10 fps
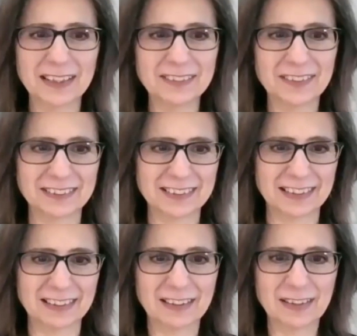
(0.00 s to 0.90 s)

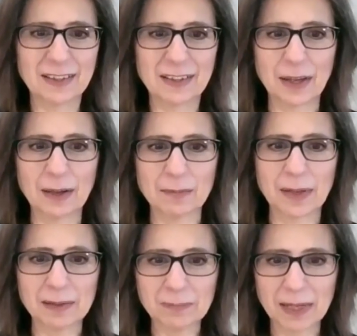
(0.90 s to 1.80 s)
interesting.
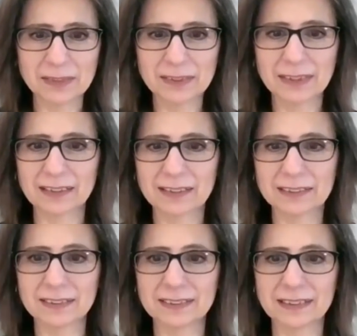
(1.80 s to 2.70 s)
I imagine that
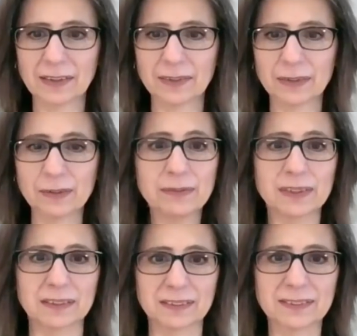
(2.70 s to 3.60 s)
this is how you
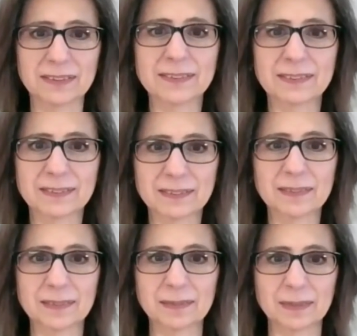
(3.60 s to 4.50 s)
feel
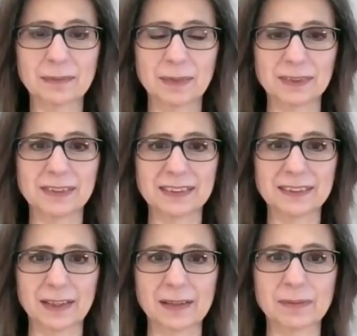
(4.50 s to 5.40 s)
much of the
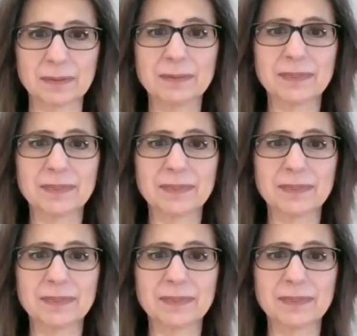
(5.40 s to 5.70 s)
time.